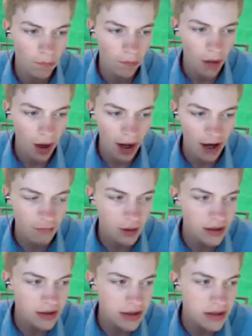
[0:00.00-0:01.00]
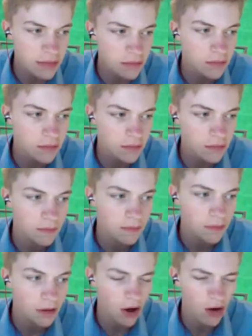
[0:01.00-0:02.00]
I have played this.
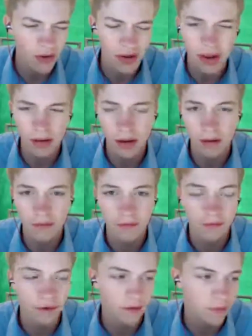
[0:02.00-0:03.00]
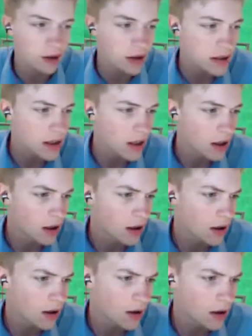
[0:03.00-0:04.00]
Only like for 5 minutes.
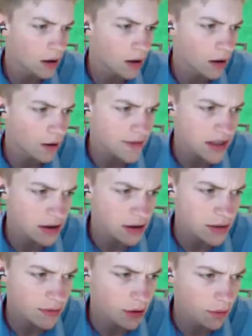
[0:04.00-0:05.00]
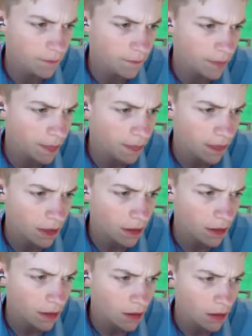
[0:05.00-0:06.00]
I've seen it as well.
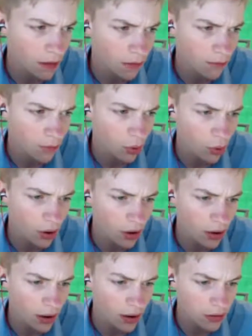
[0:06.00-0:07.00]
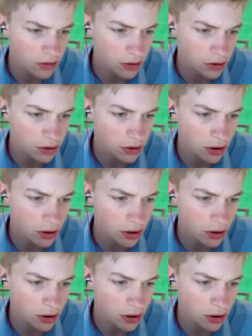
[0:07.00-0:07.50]
More. Okay, good.